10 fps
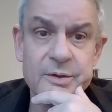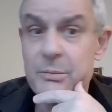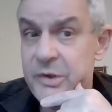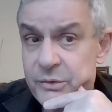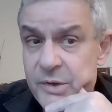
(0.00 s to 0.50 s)

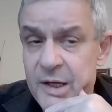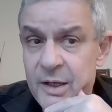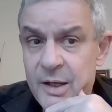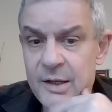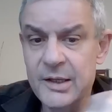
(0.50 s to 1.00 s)
Number
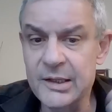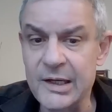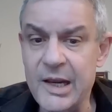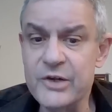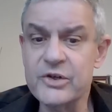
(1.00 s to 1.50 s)
three,
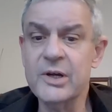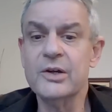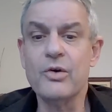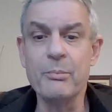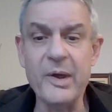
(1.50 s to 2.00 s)
engaging
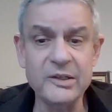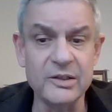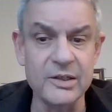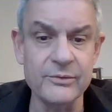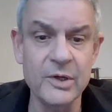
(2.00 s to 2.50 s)
in
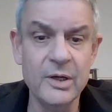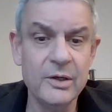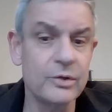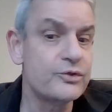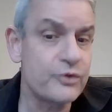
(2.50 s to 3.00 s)
competitive,
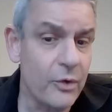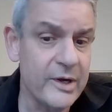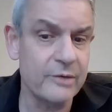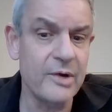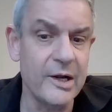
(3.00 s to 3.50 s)

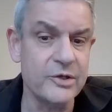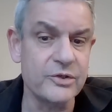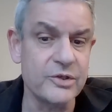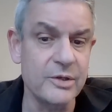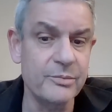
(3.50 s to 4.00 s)
controlling
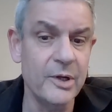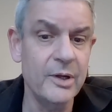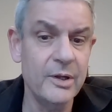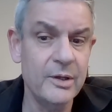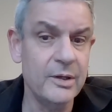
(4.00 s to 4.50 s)
relationship
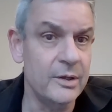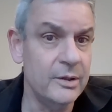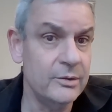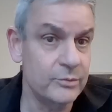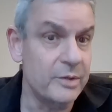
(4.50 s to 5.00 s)
uh,
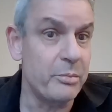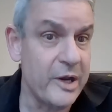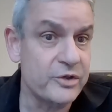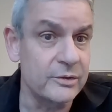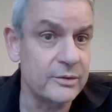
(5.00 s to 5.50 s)
with the
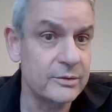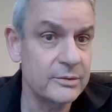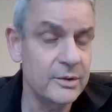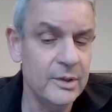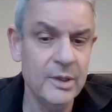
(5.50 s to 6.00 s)
patient.
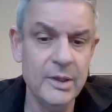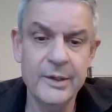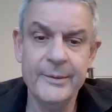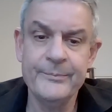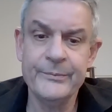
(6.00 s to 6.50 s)

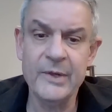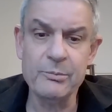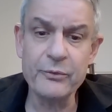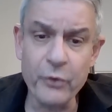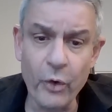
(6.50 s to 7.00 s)

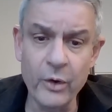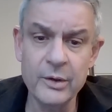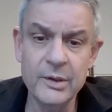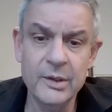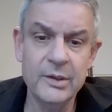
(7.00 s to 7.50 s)
Number
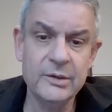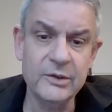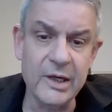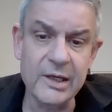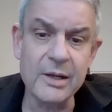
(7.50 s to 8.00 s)
four,
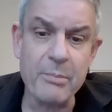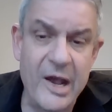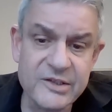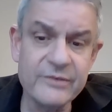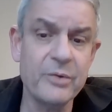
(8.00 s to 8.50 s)
taking a
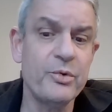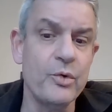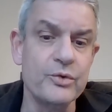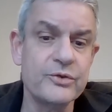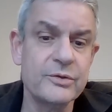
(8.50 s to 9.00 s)
passive
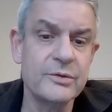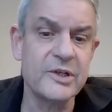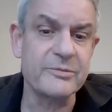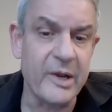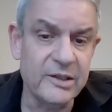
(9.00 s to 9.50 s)
approach,
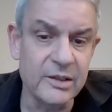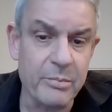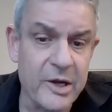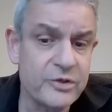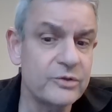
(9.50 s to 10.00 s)
expecting the
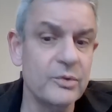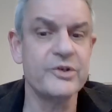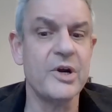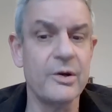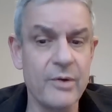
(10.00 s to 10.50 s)
patient will
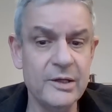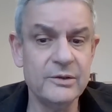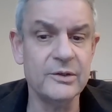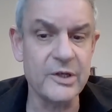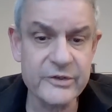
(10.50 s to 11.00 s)
generate
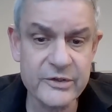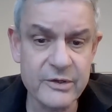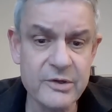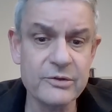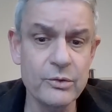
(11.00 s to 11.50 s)

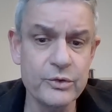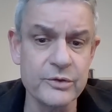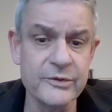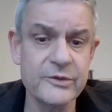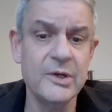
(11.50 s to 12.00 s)
necessary
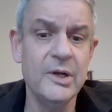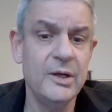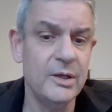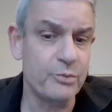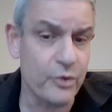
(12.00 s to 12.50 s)
solutions
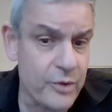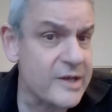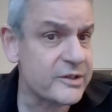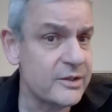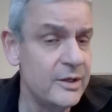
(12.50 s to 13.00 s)
and
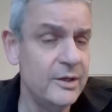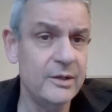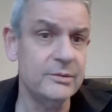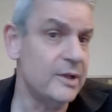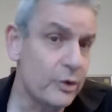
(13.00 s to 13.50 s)
progress
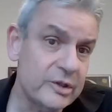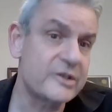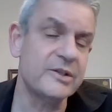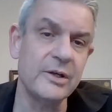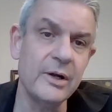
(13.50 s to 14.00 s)
without
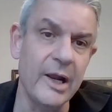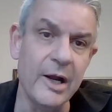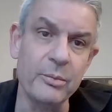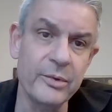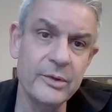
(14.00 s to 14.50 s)
external
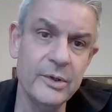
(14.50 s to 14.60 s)
help.